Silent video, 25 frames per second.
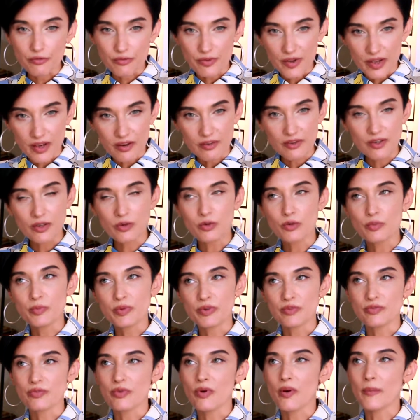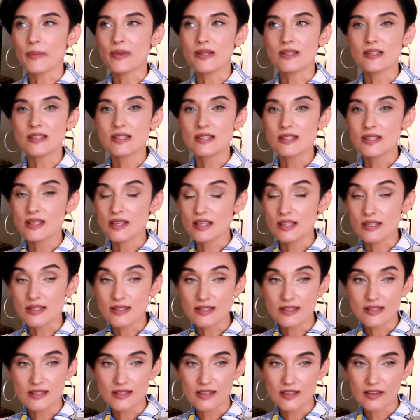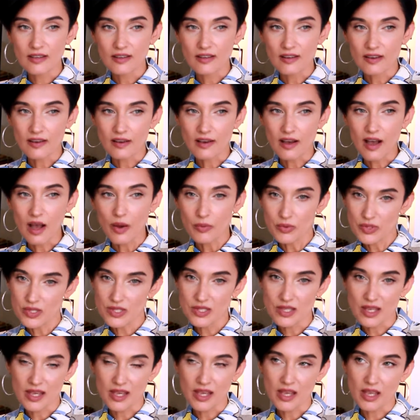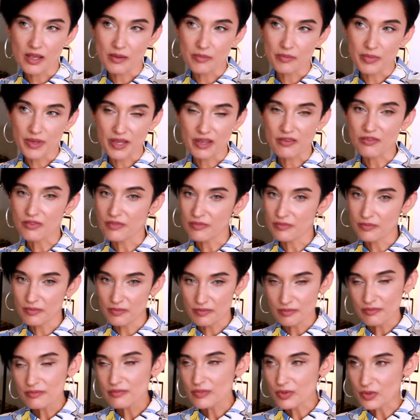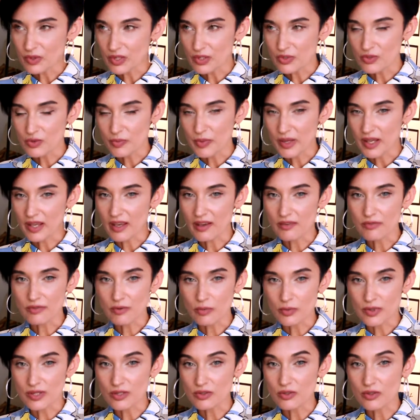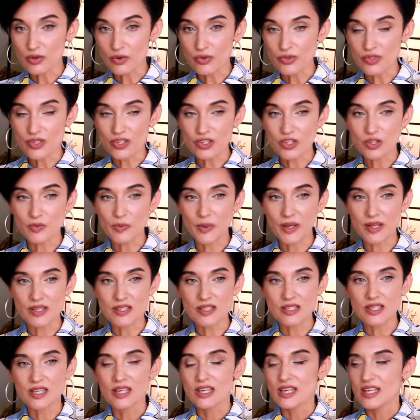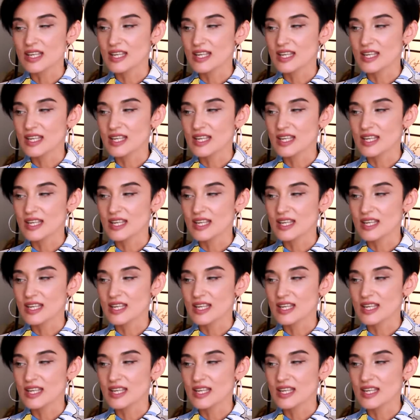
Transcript: very good performance. It's I would say you need to be careful with the dosage, because